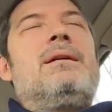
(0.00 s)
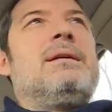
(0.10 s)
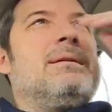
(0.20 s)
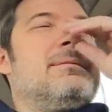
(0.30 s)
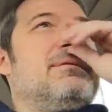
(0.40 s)

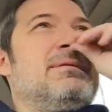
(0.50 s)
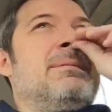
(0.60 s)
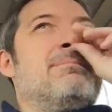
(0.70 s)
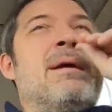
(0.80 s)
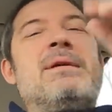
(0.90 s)
uh,
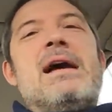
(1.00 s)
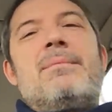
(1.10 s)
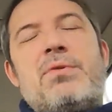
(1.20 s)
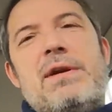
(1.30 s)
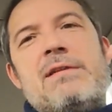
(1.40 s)
maybe
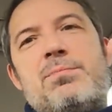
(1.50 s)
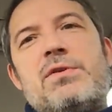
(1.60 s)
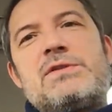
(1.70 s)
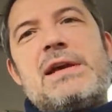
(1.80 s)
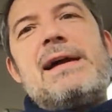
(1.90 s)
not pre as
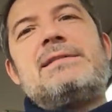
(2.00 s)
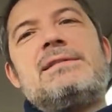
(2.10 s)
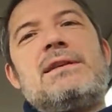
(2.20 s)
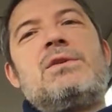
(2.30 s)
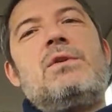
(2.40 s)
precise
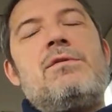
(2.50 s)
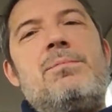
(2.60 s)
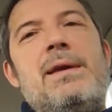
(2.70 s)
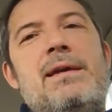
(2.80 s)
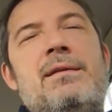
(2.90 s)
as it could
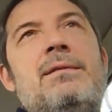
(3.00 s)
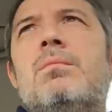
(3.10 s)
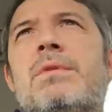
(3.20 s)
have been.